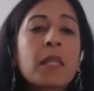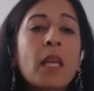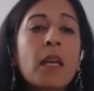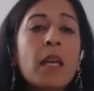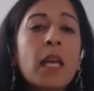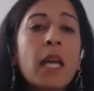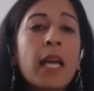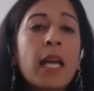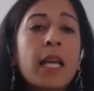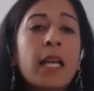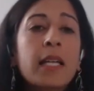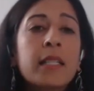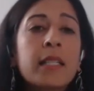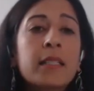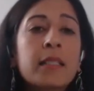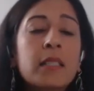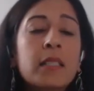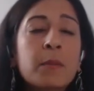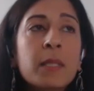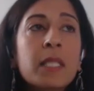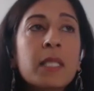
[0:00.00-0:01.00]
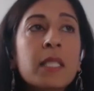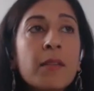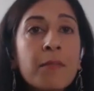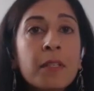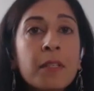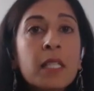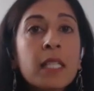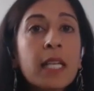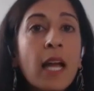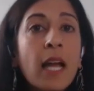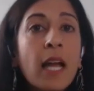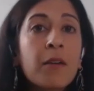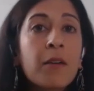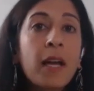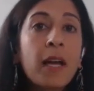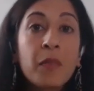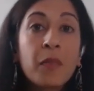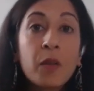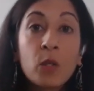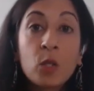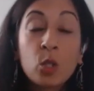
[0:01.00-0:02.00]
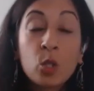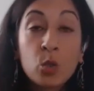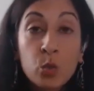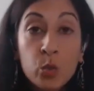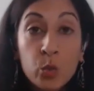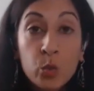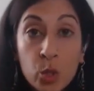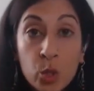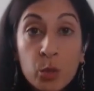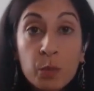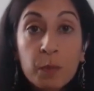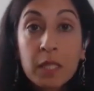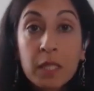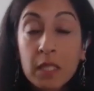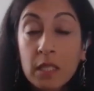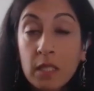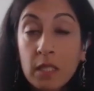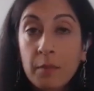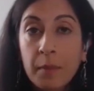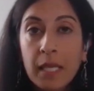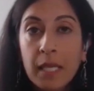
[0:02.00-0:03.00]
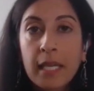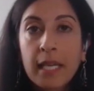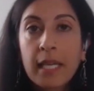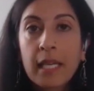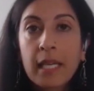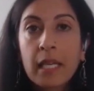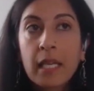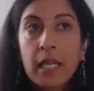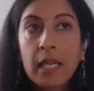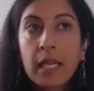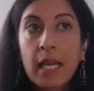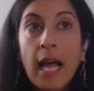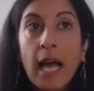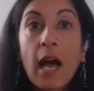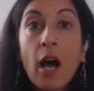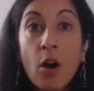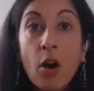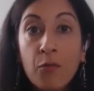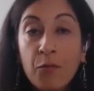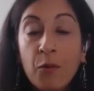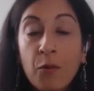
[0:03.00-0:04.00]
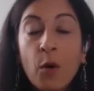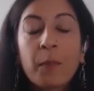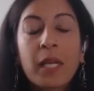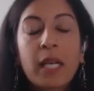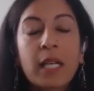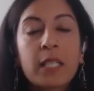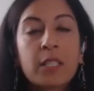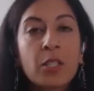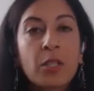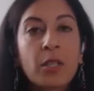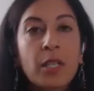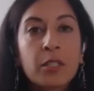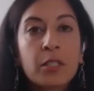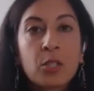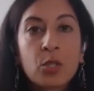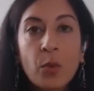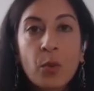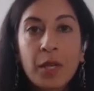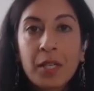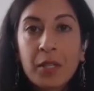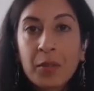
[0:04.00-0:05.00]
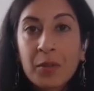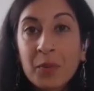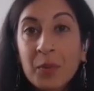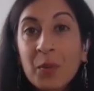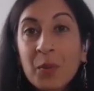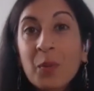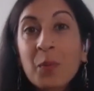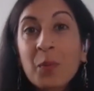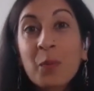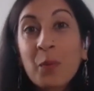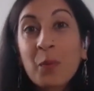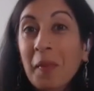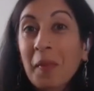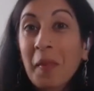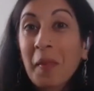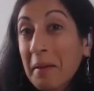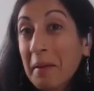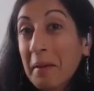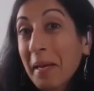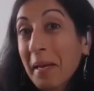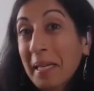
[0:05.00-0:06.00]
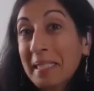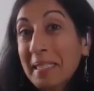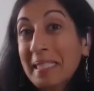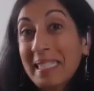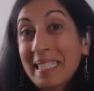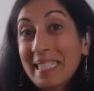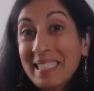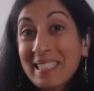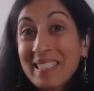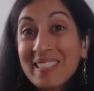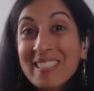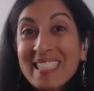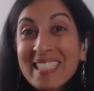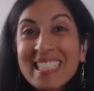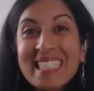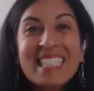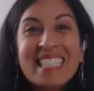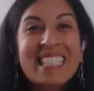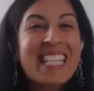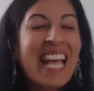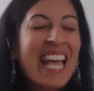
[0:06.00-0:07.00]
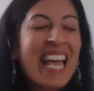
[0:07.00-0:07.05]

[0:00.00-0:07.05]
And specifically, I find the groups to be helpful because you can join a group with like-minded interests.